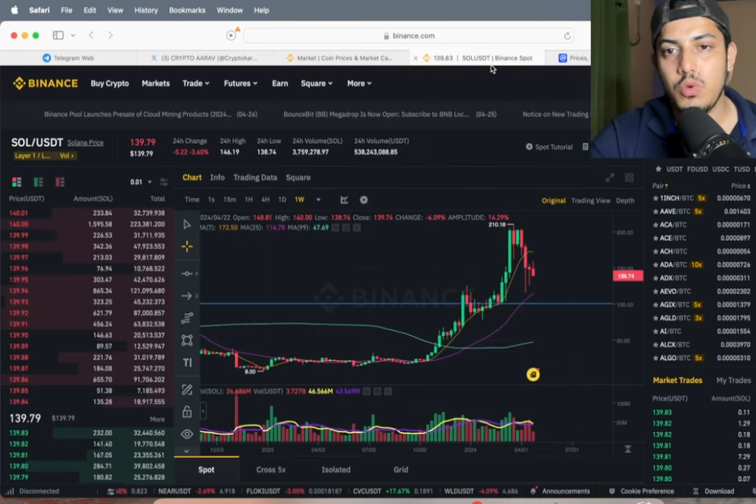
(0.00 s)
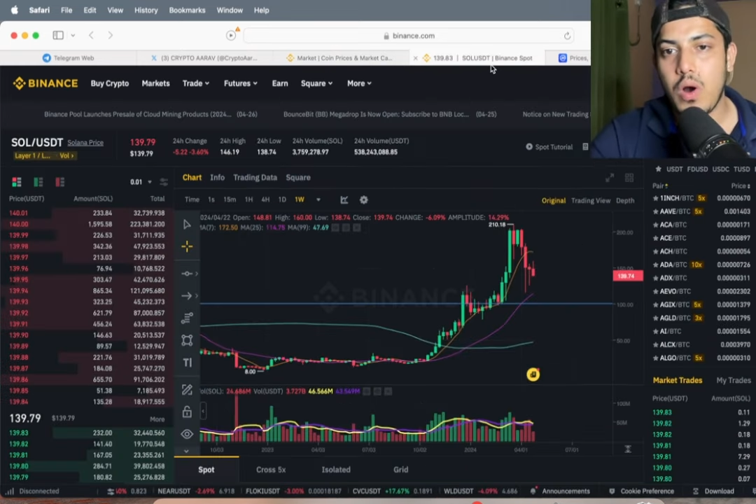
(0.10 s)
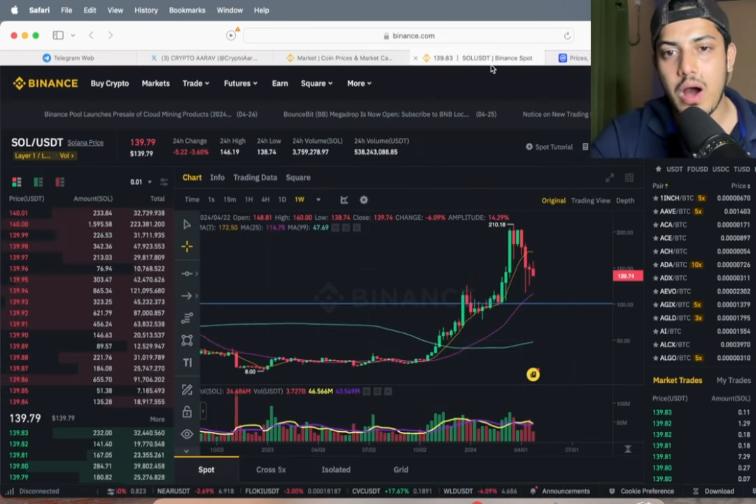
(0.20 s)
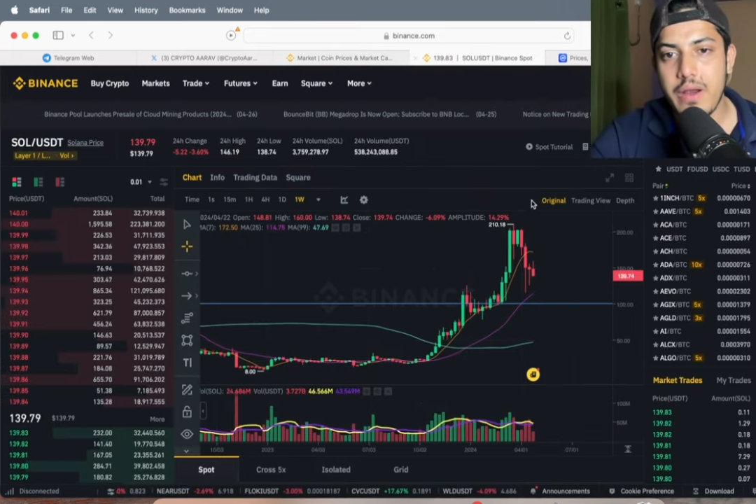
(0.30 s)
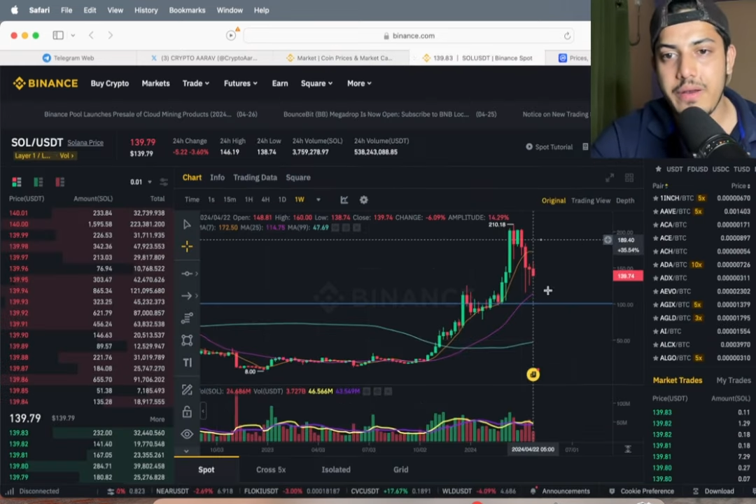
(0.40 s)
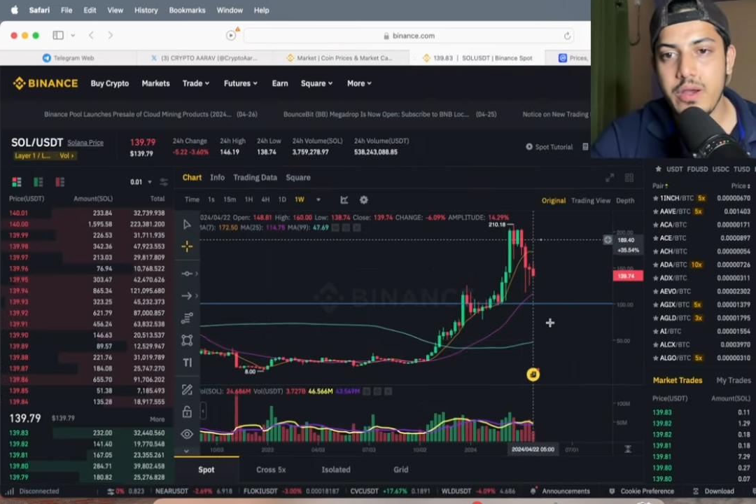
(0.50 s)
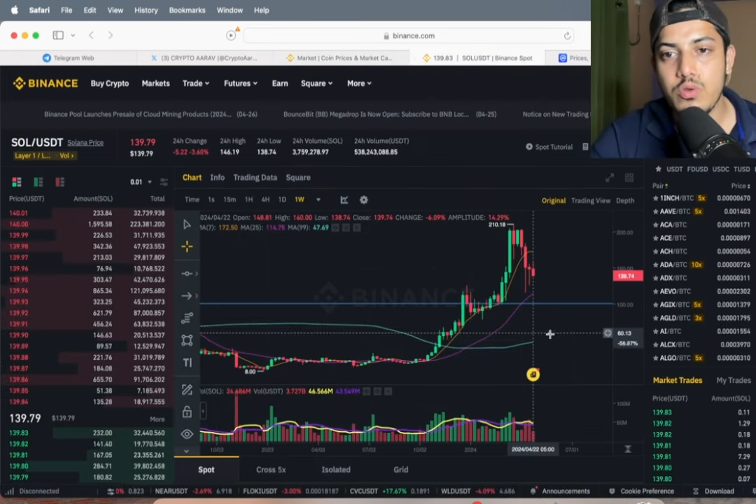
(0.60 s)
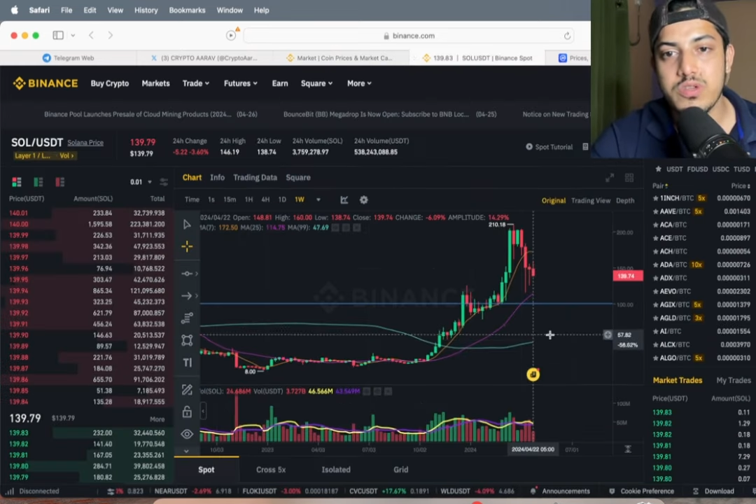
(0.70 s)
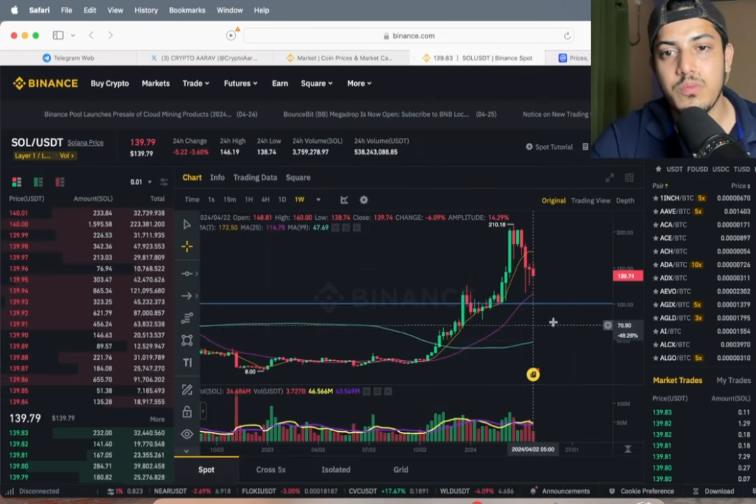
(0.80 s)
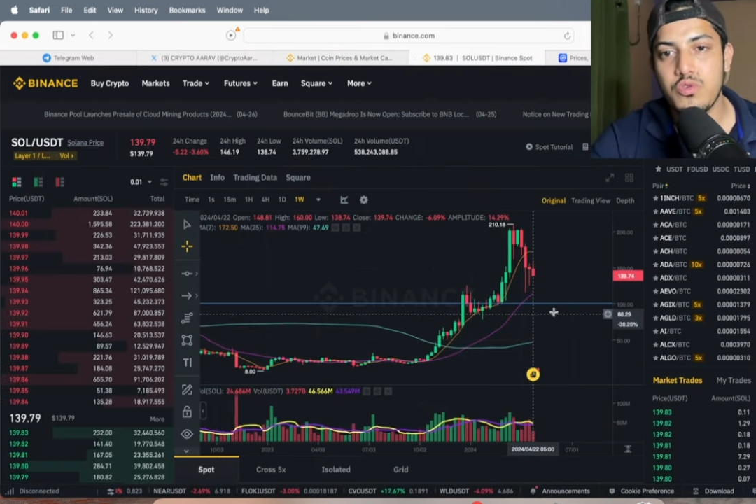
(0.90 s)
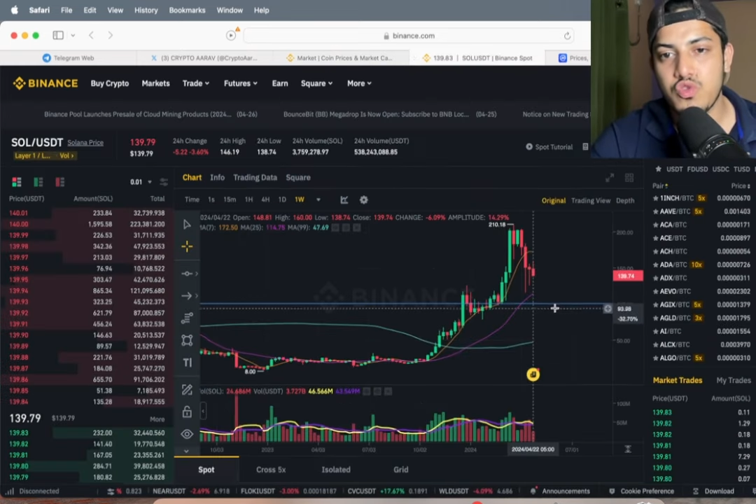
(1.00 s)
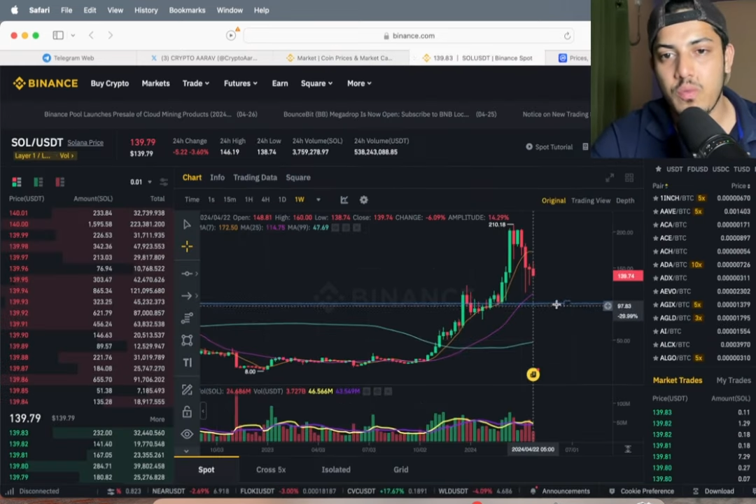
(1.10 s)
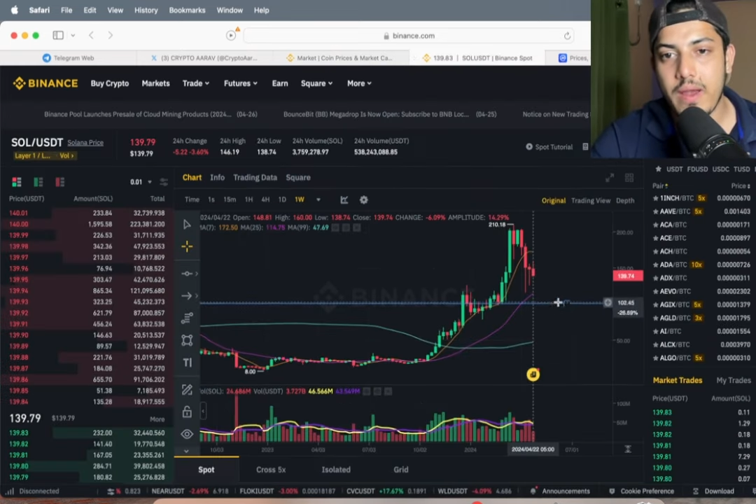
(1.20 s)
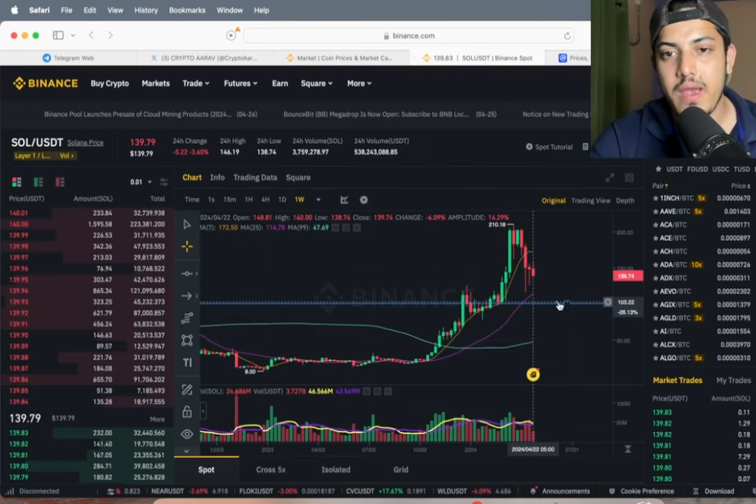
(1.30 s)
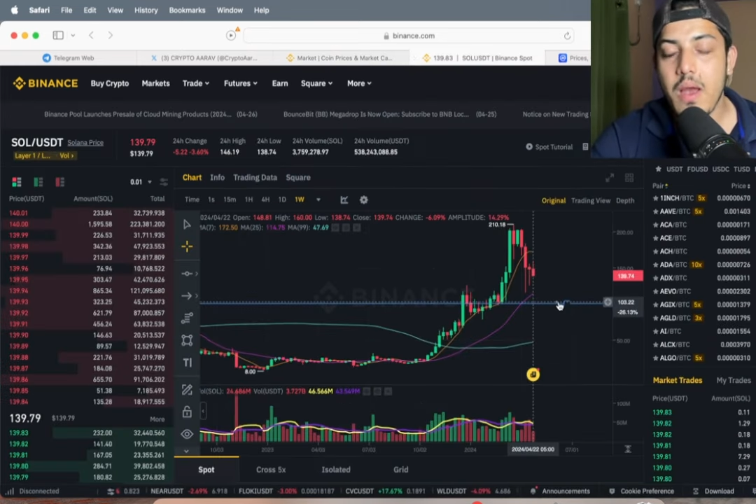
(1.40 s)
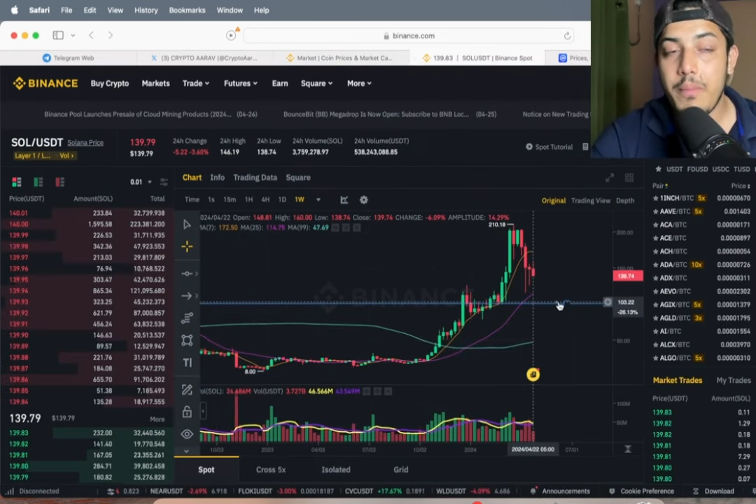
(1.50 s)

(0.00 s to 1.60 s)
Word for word: 100 you're supposed to buy